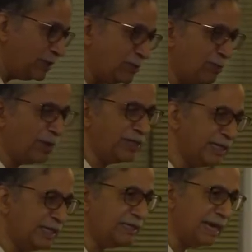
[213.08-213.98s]
is
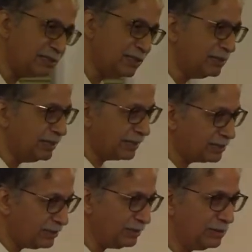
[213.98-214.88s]
pointing in the axial
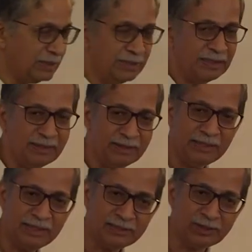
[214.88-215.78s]
direction
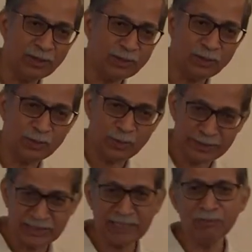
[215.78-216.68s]
is your
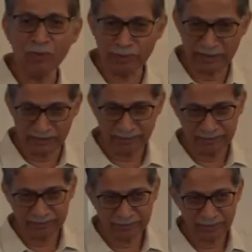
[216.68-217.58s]
twisting moment,
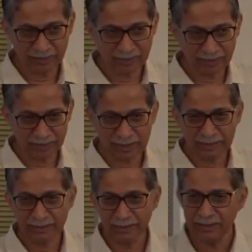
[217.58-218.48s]
right?
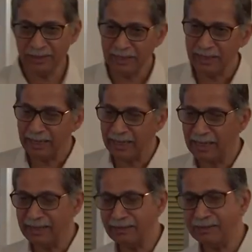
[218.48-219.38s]

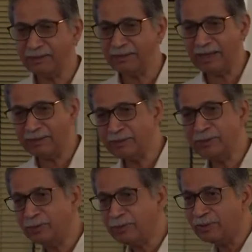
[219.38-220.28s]
And the other
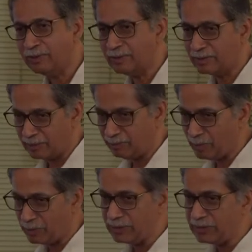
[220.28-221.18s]
two
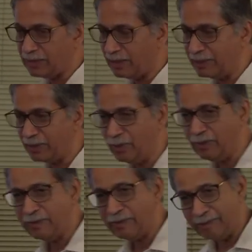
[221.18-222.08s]
components are your
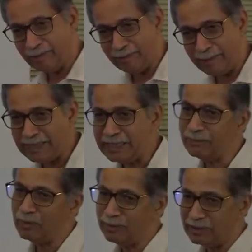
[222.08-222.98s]

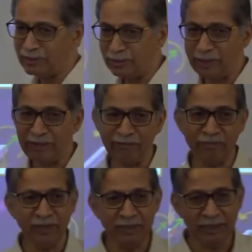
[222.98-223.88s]
bending moments. So, you have
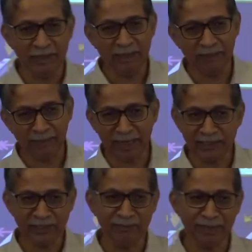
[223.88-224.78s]

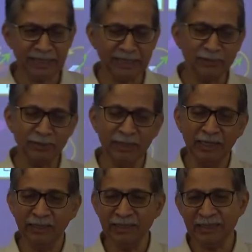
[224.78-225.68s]
biaxial bending. So,
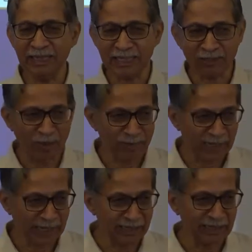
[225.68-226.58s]
this is as
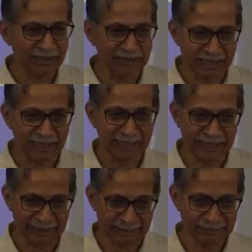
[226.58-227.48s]
complicated as it can
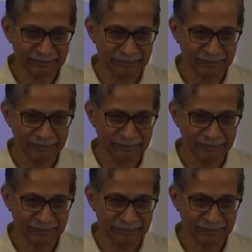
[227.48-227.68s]
get.